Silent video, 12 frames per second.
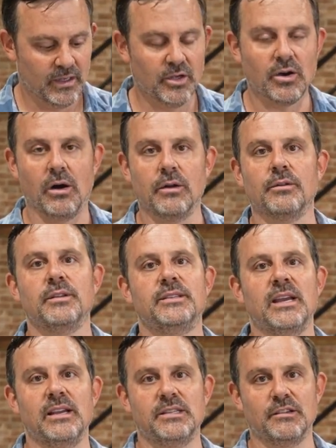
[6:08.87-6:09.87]
Gone are the
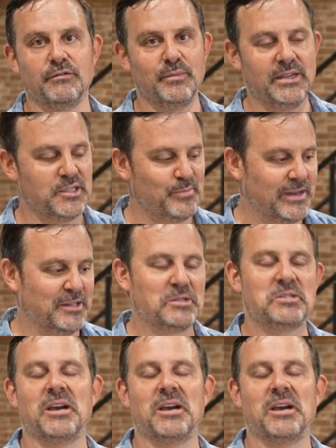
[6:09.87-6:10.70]
days of me spending the